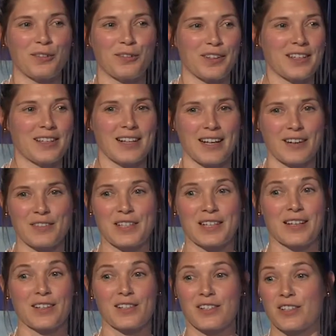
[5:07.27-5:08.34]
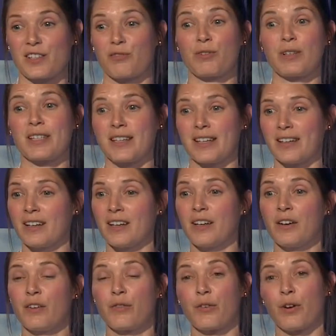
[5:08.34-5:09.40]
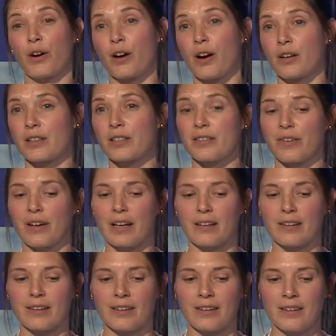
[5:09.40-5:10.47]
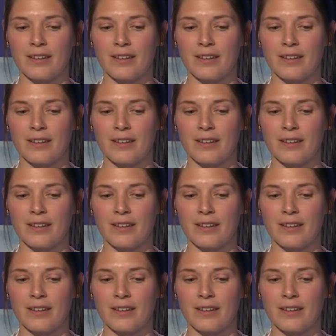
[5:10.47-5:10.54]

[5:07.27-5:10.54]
of these lifestyles that are risky for our cognitive health.